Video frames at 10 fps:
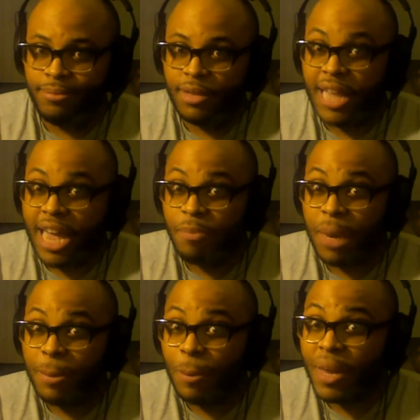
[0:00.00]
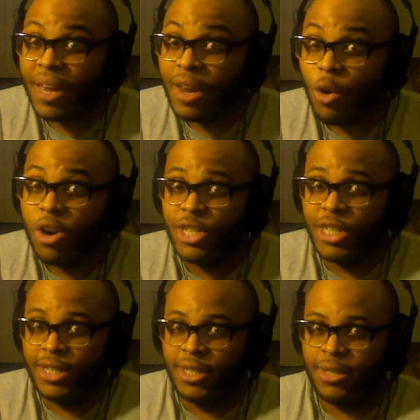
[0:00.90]
Latin people picking
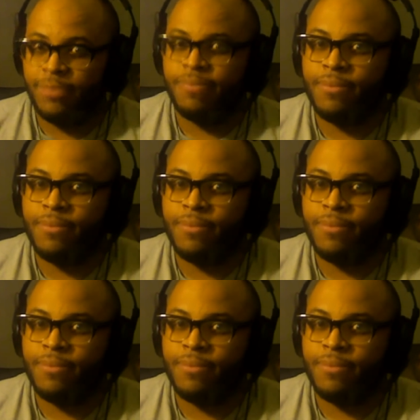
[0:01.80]
oranges.